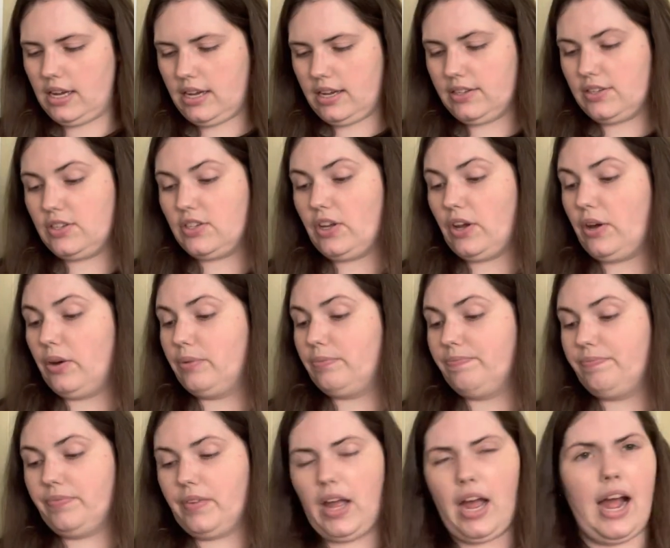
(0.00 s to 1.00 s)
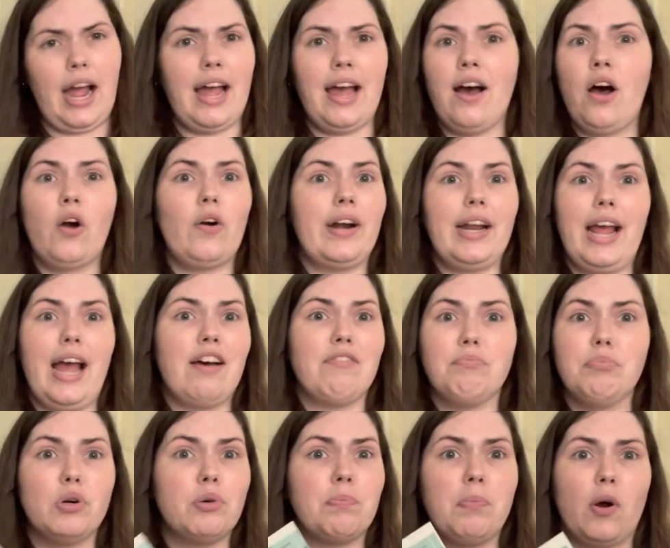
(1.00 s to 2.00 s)
So I already have
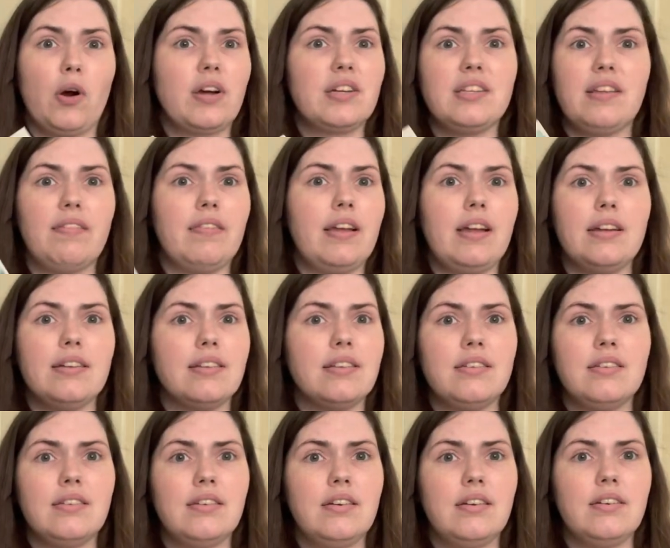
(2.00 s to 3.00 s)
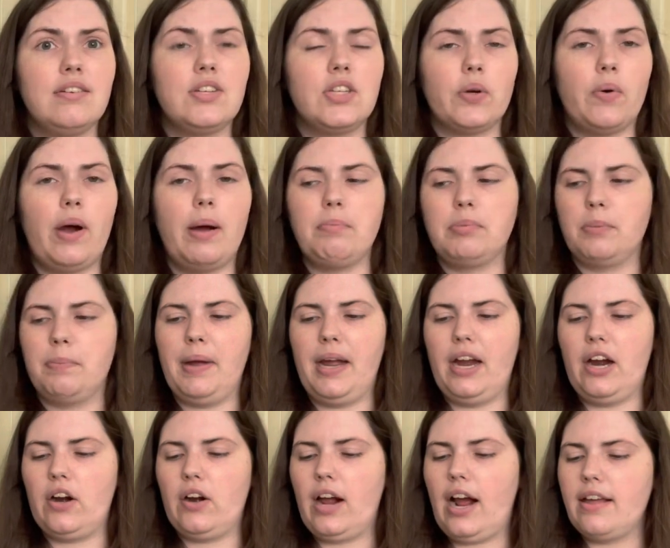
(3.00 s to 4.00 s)
bookmarks in these, so I'm
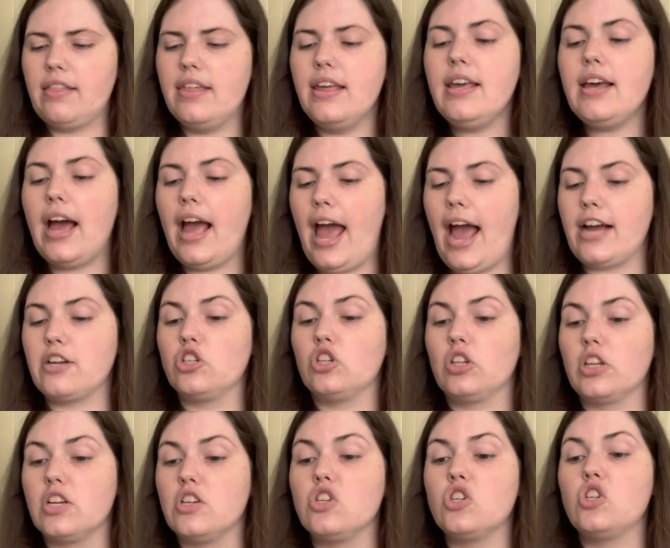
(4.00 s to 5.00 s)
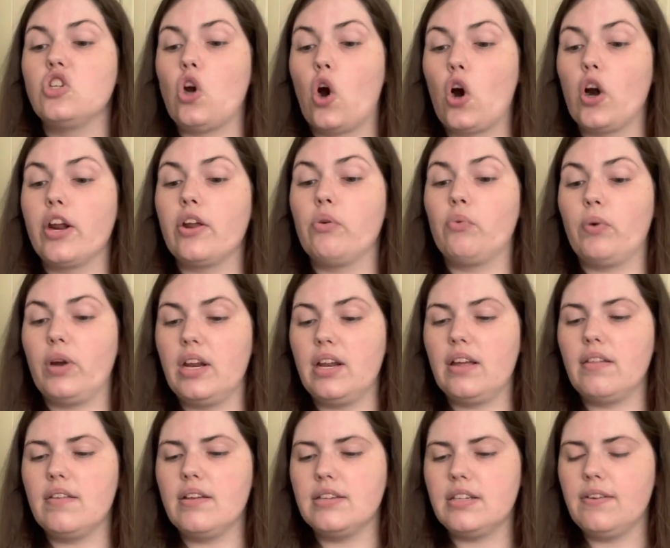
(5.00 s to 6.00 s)
prepared. I think I actually started
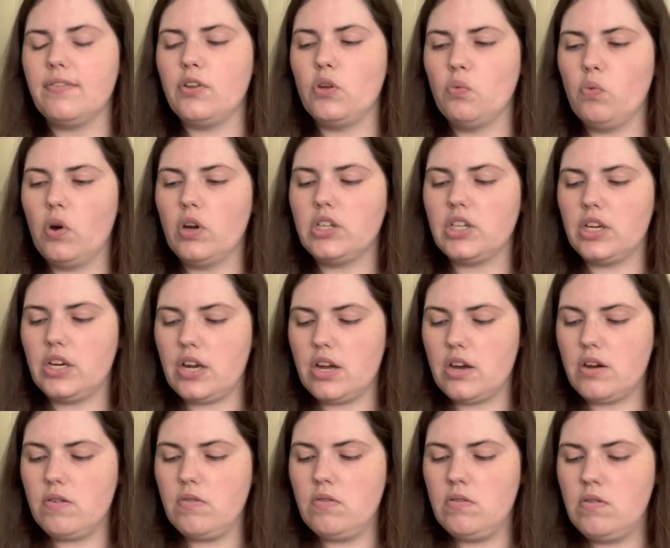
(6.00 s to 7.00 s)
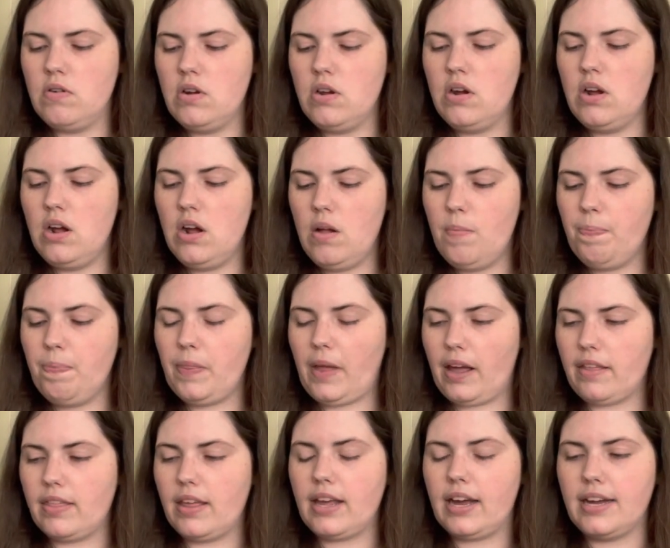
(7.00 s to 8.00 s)
reading this, if you want to know.
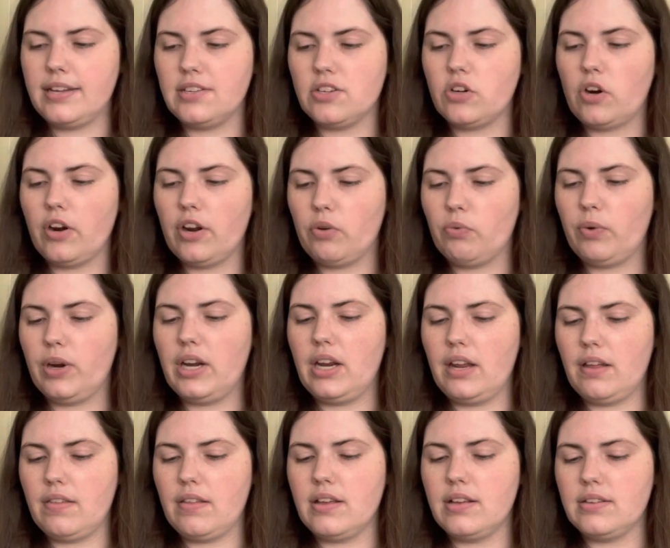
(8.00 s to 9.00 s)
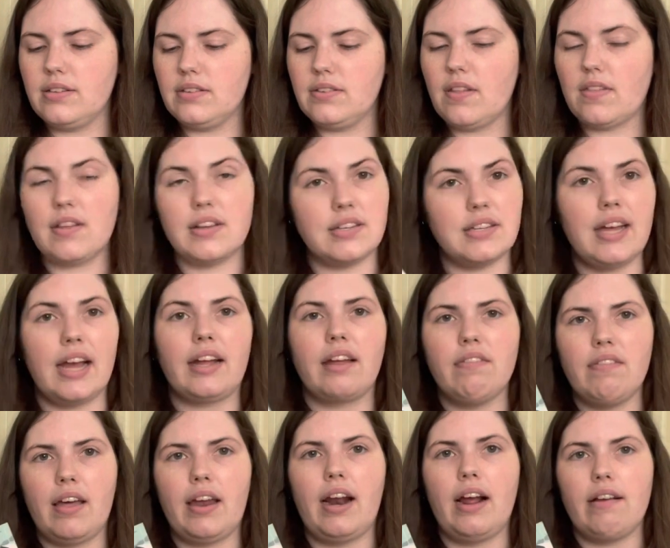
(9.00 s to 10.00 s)
I think I started reading this the
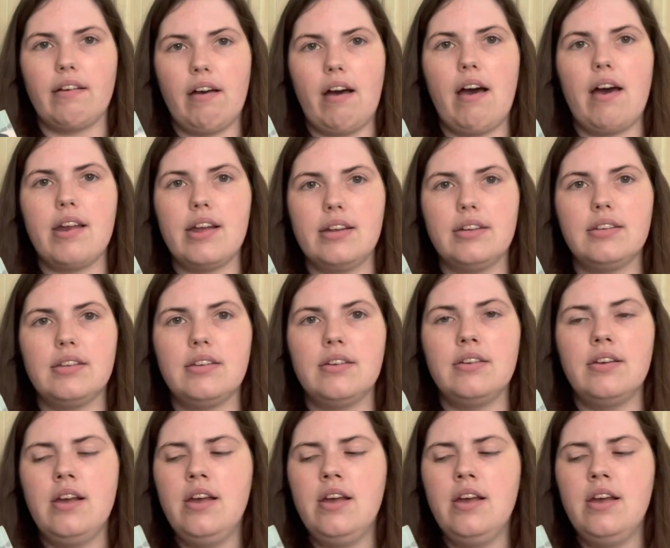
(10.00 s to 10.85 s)
second that I got it.